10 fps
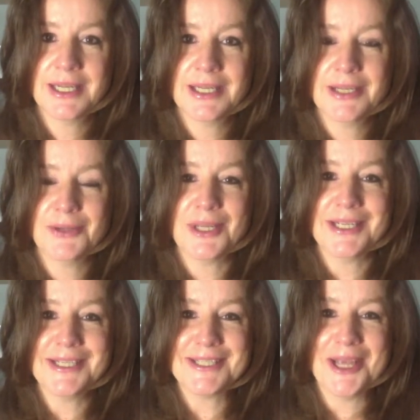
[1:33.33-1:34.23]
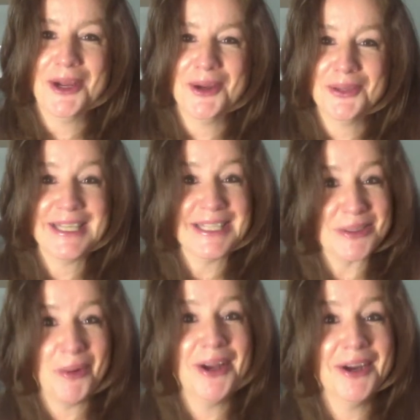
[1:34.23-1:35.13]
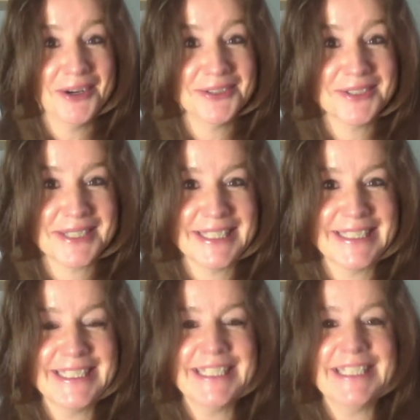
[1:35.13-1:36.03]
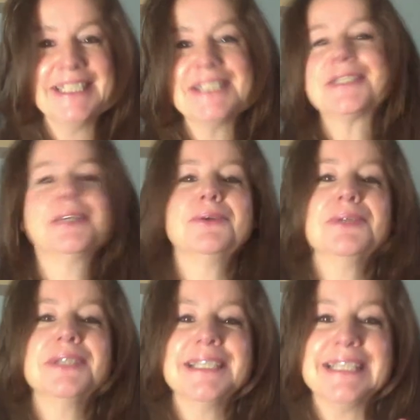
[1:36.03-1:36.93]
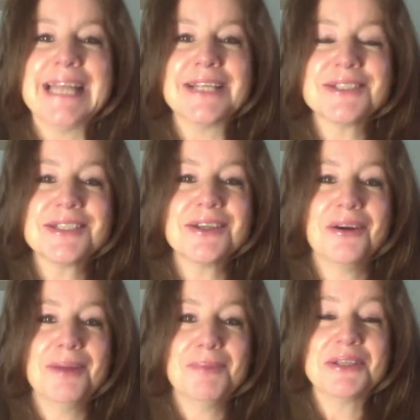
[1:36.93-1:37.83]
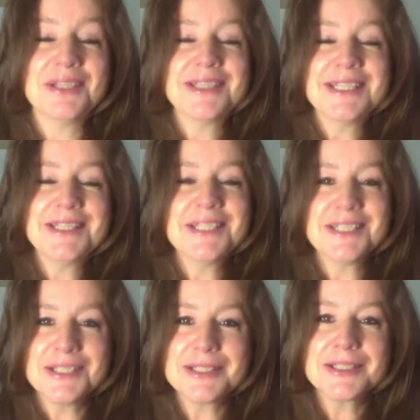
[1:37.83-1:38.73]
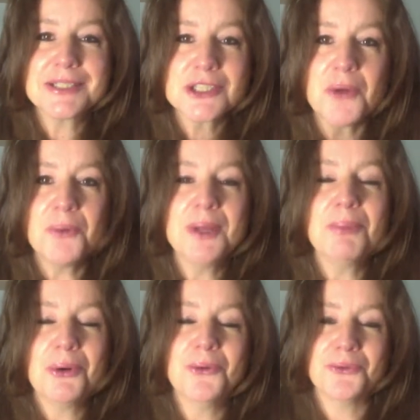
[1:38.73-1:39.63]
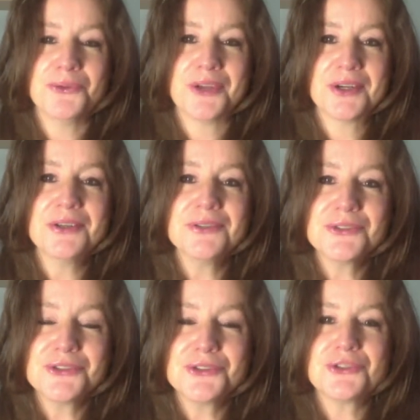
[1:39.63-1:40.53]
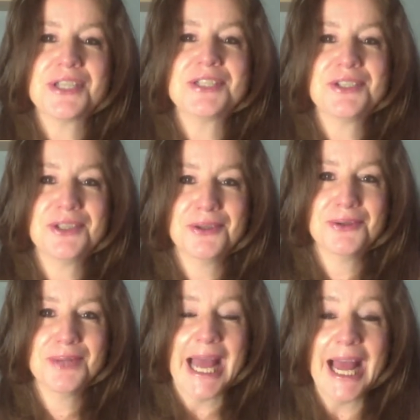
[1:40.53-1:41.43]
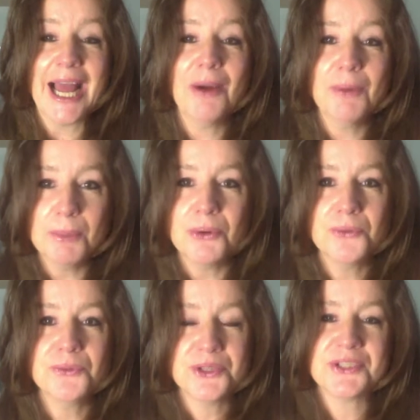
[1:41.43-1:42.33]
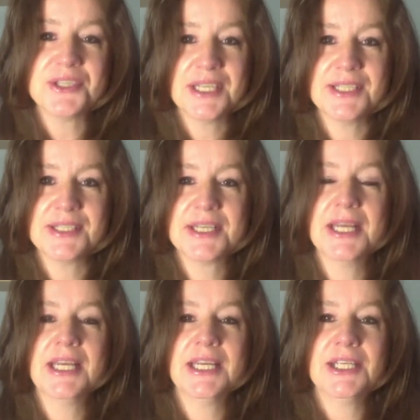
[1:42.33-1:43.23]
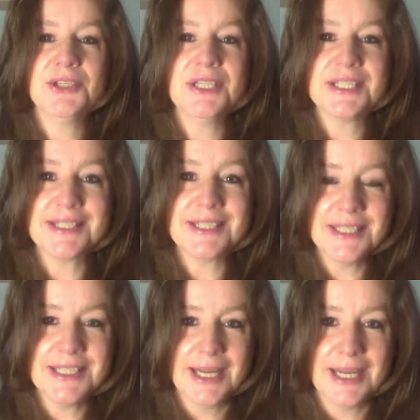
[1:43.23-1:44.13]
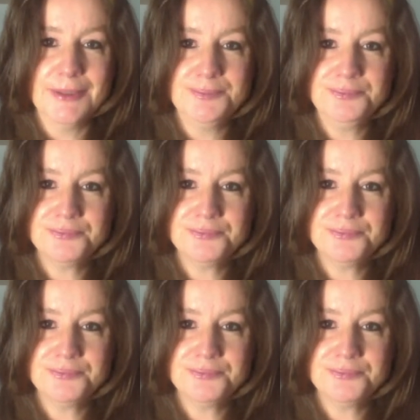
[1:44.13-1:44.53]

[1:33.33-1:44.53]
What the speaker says: Okay, and that's quite hard, isn't it? So now's the time, because this is so important. I can't stress to you how important this is. You need to sit down,